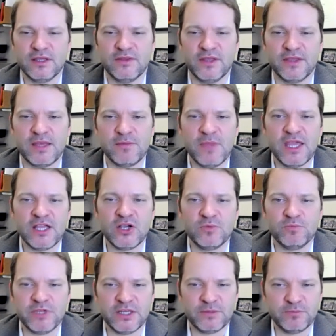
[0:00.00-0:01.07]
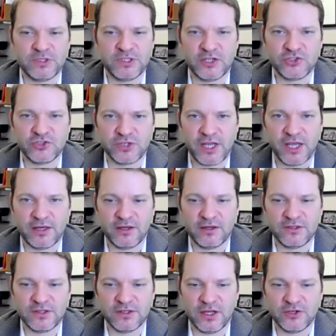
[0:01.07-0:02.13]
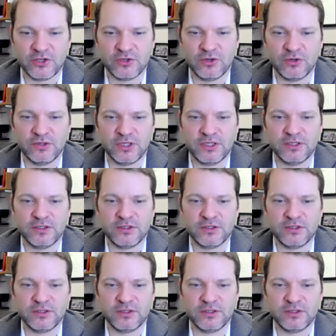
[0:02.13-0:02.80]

then they may be a potential candidate to undergo